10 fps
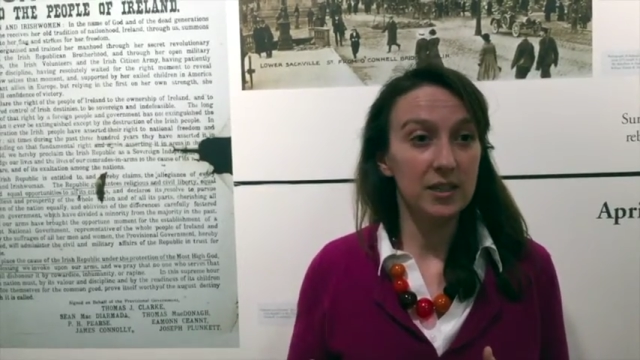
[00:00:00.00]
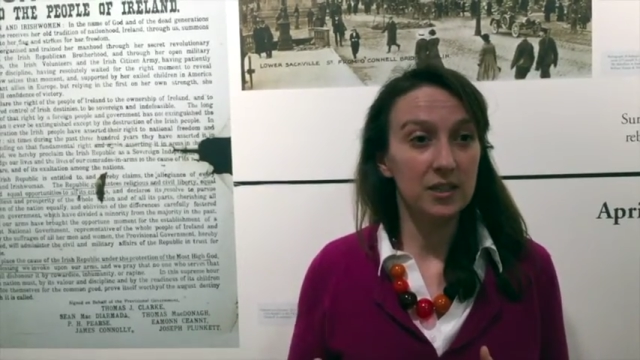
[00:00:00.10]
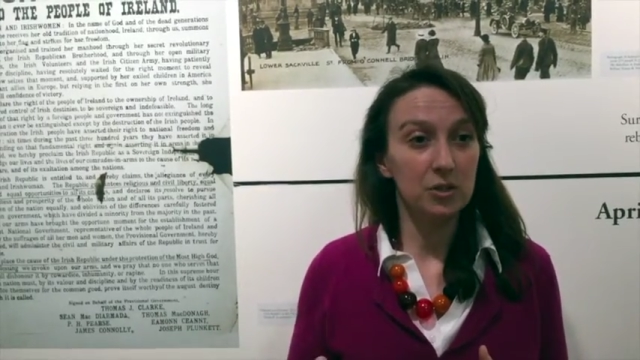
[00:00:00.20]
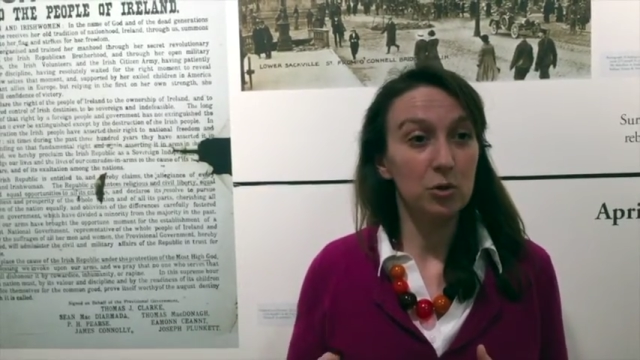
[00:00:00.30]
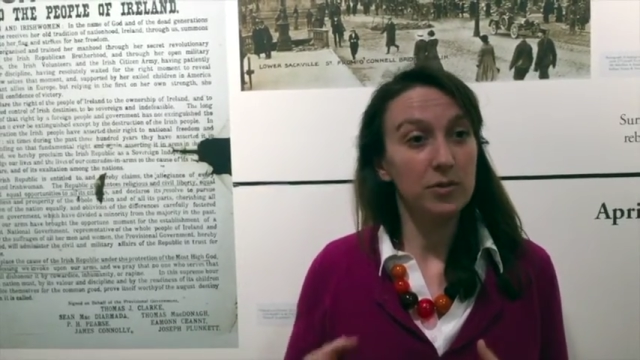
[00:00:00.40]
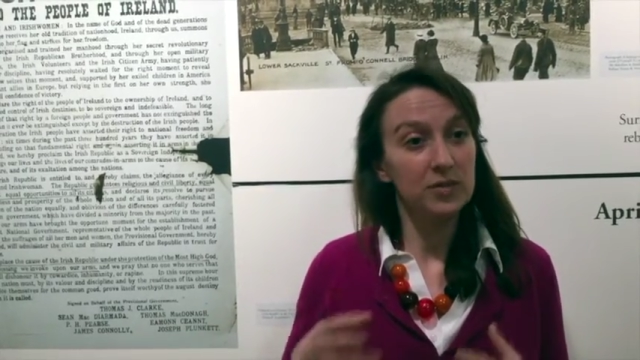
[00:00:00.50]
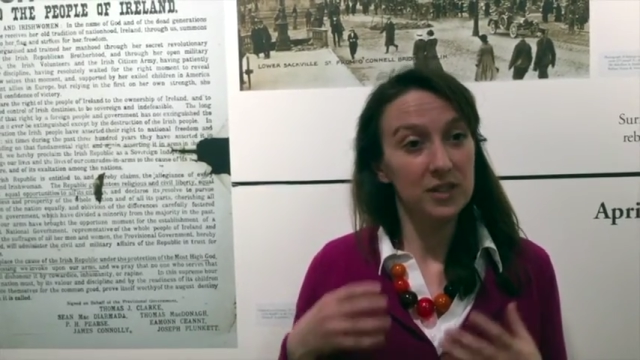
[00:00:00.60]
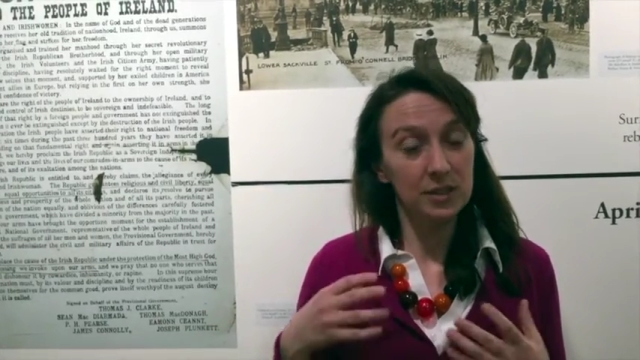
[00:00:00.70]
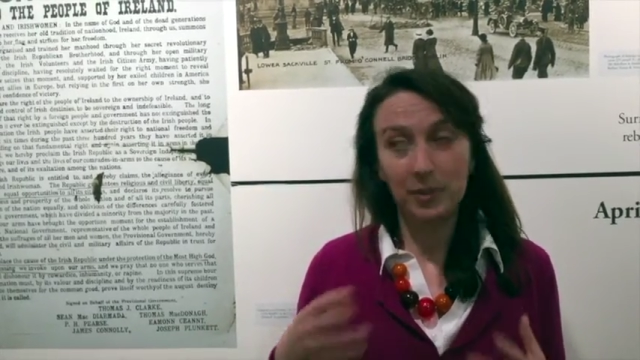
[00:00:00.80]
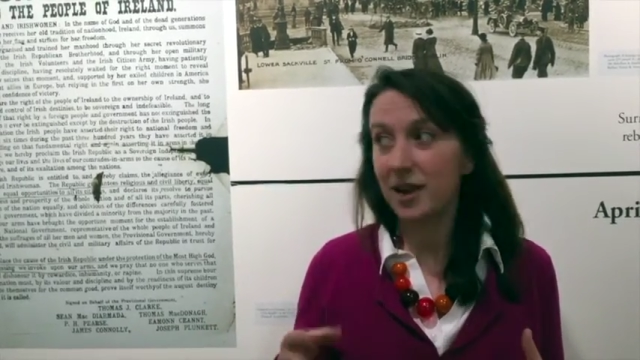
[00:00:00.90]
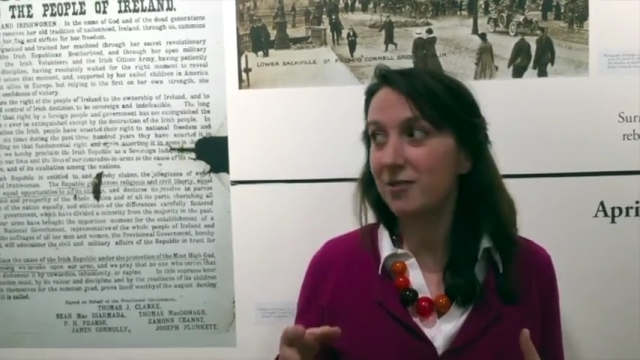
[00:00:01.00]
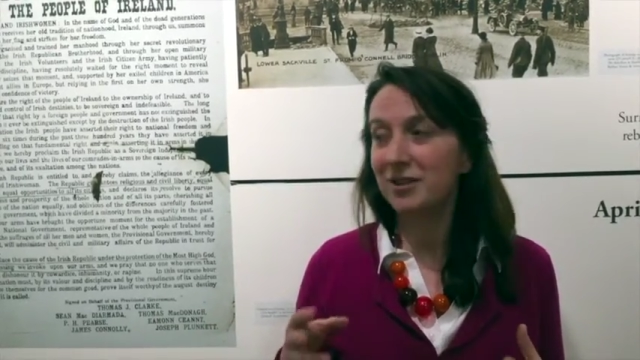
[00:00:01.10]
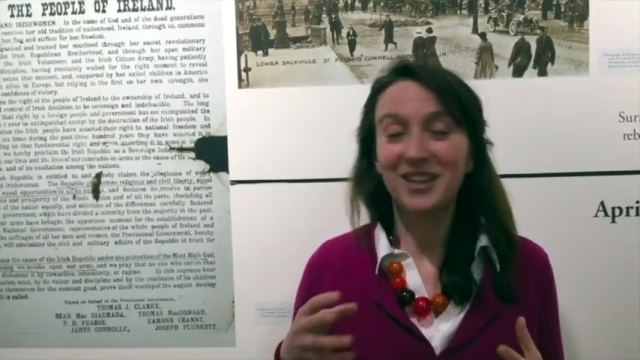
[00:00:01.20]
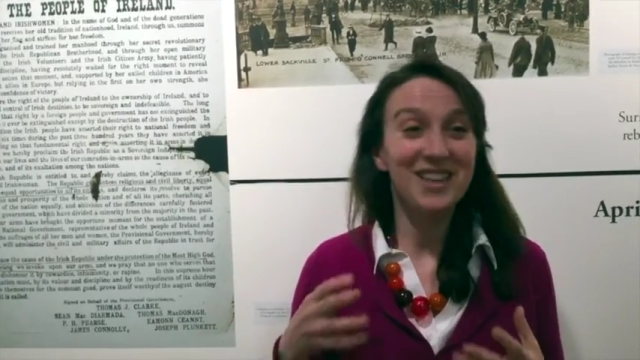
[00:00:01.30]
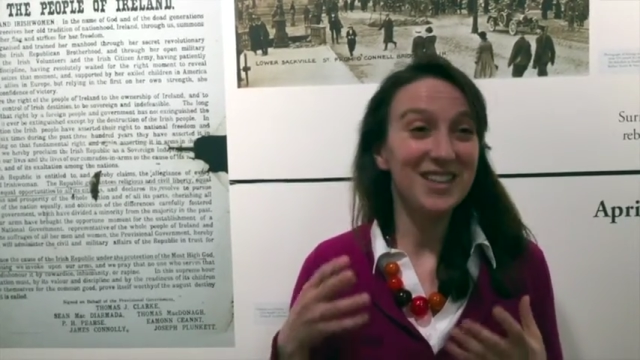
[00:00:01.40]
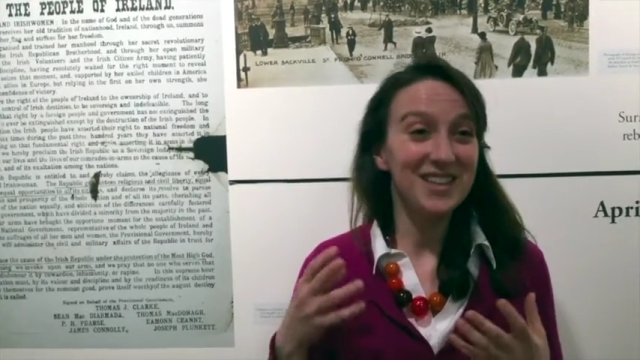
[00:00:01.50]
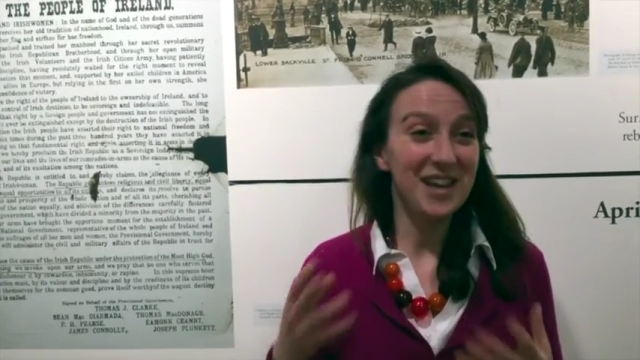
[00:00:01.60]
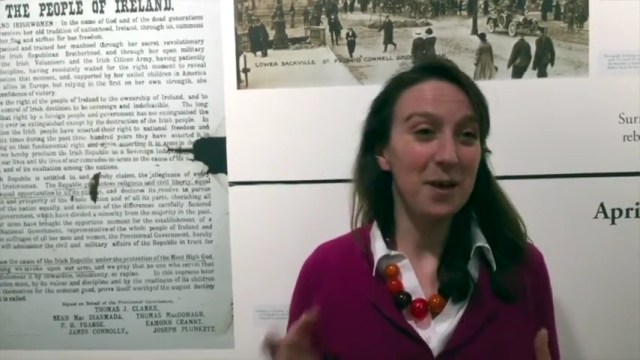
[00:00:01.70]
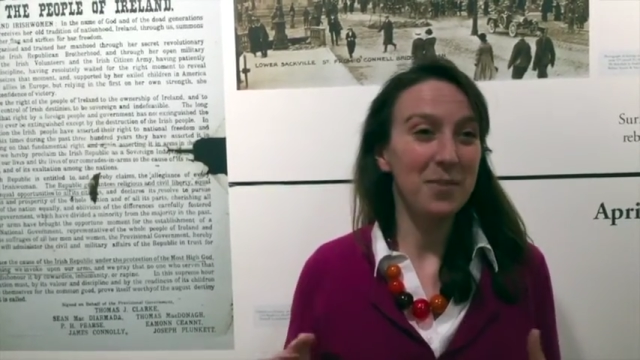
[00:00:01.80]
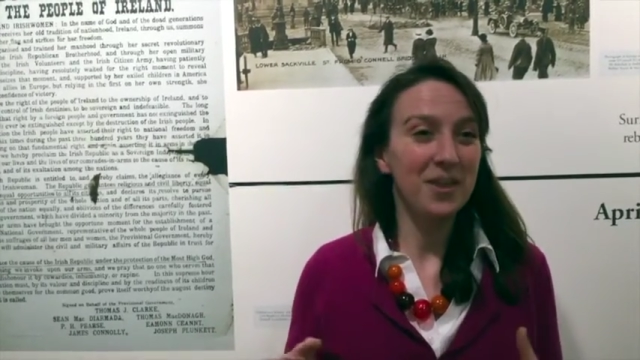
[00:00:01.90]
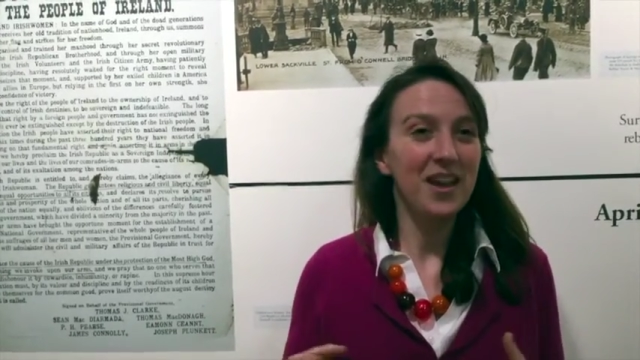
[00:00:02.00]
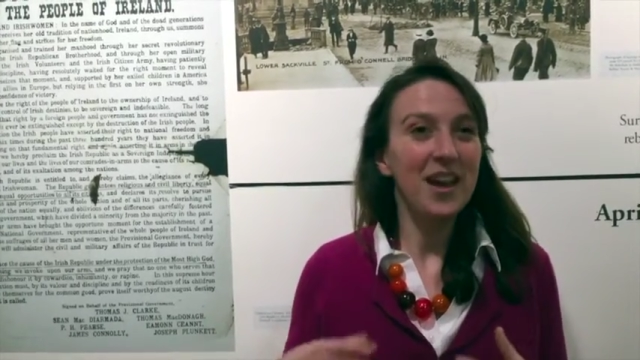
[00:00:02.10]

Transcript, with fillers: to sort of display really the depth